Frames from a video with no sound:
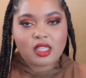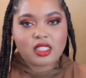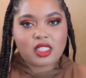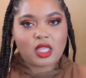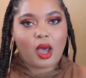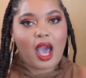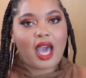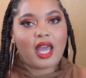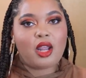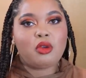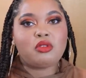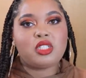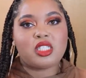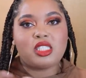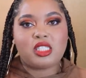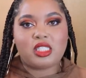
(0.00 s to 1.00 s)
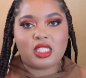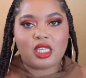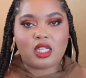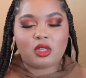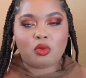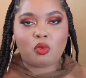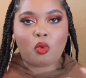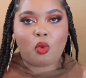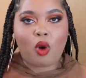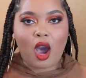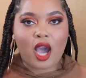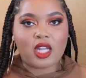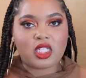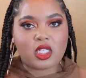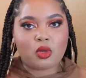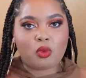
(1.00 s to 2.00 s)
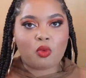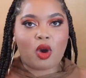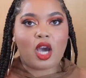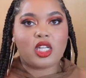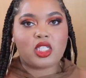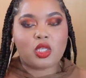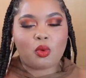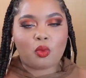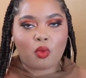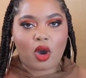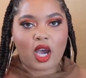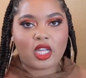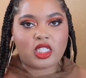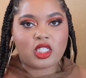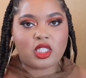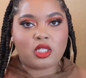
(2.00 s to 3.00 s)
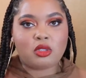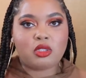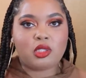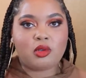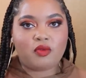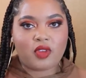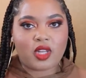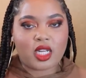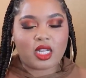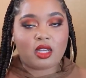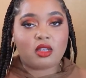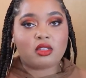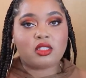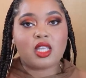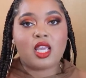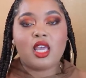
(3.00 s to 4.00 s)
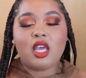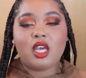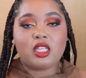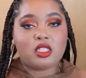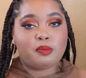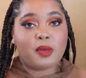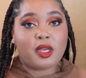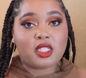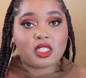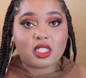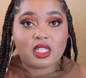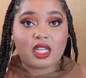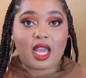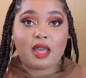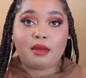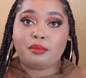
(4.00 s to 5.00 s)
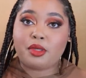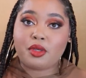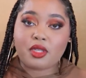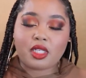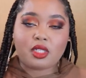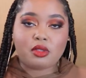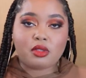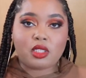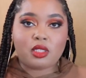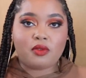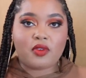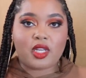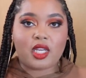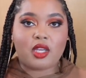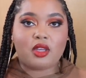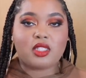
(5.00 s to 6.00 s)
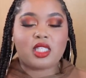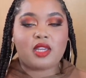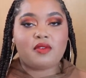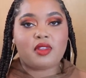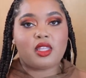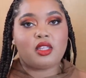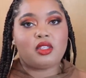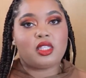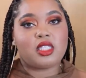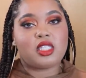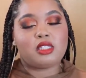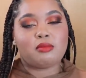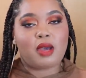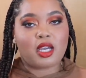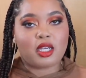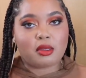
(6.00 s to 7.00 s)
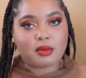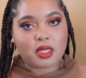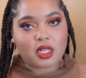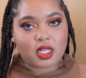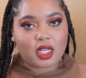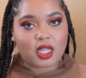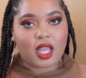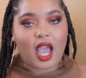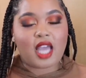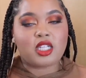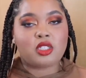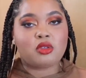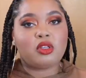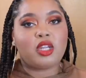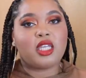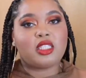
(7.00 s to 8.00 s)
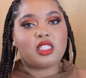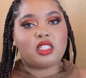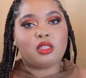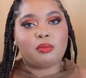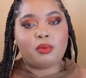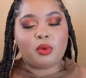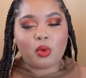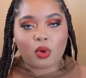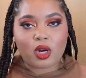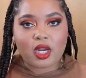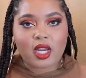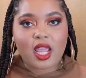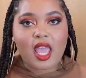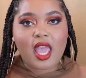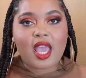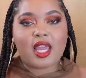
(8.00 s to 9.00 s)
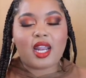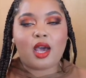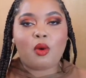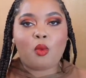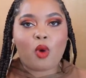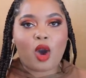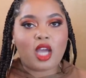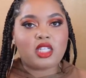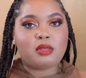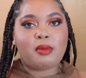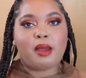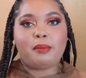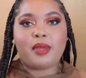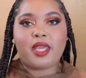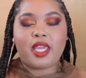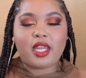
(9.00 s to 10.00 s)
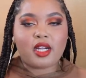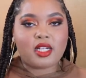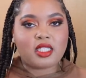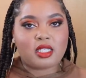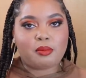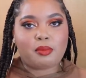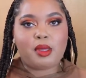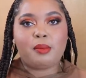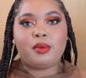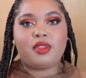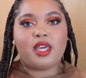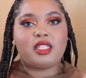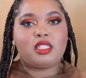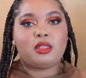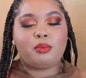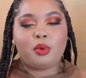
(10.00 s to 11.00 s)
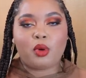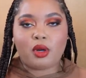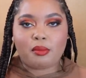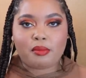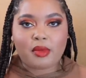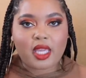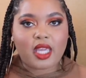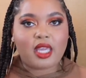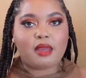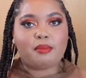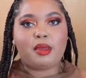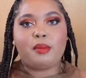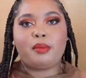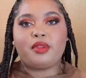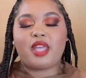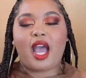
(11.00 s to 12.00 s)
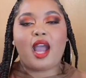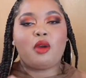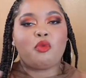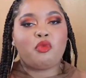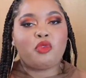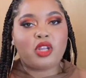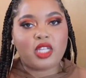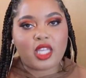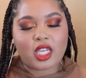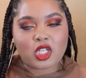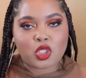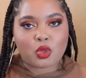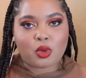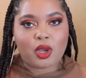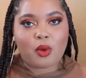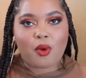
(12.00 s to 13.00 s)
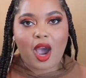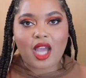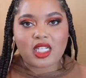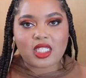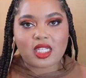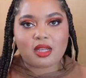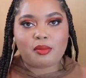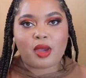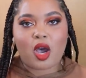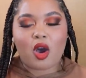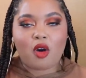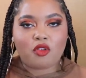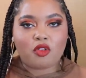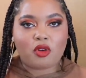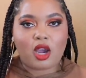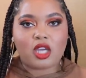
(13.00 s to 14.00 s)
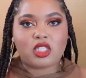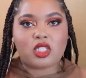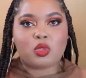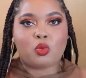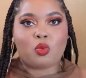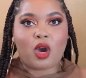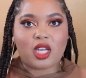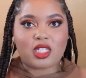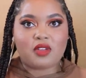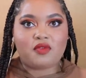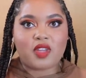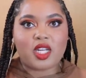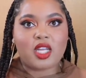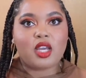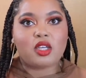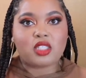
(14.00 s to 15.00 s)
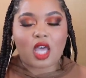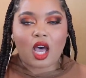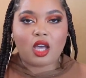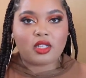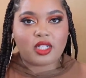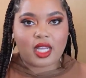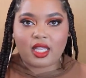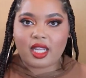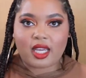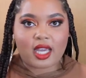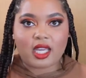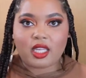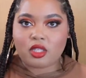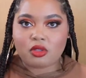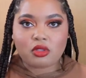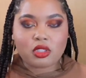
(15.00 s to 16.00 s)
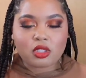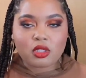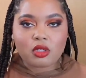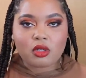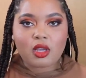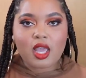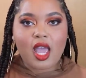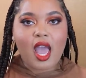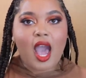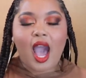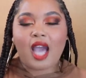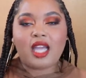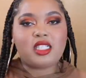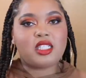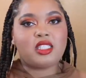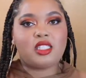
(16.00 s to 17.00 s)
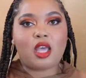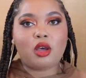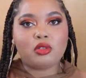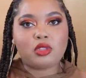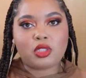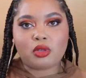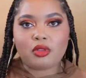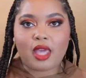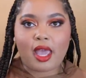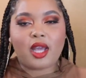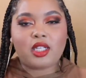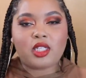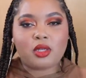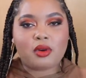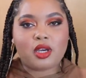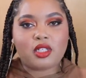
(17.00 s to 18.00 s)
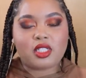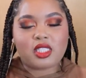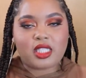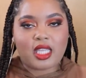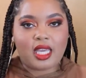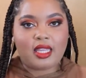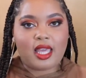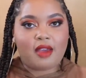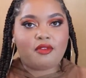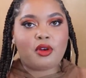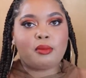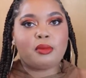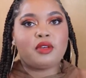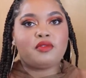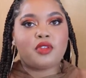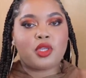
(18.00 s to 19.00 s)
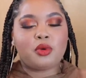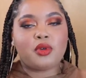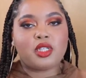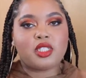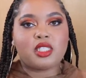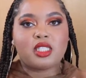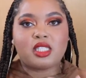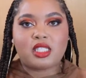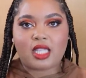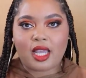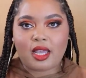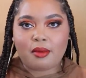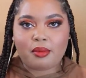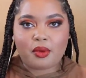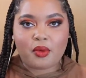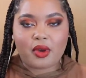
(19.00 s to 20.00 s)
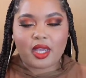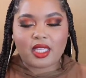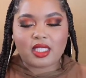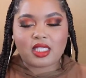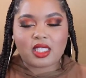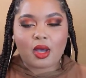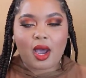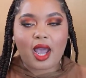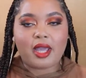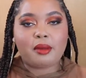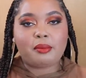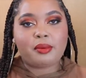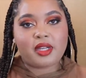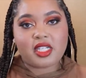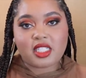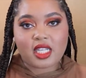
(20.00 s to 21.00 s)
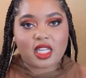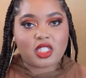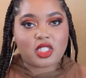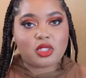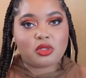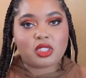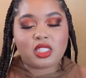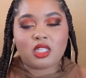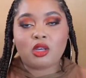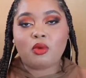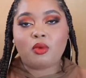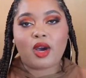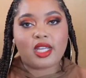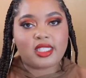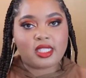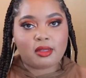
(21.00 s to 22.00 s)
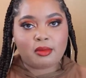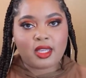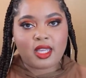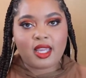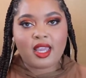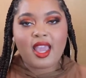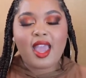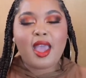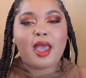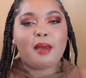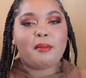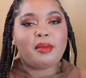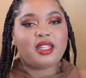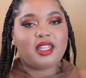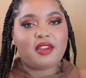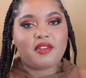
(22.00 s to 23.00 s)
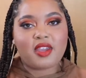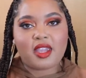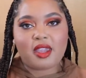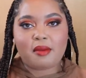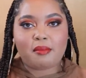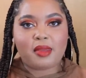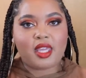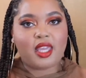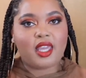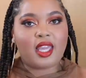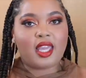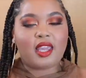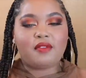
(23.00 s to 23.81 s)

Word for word: So I don't just sit and watch YouTube videos, especially not beauty YouTube videos, even though this is my community. I do like to support, and I watch my peers and people that support me and people that I really enjoy watching. But overall, just watching videos all day like I used to, I just don't do that. I do understand that from a viewer's standpoint. So I appreciate you still watching me and believing in me.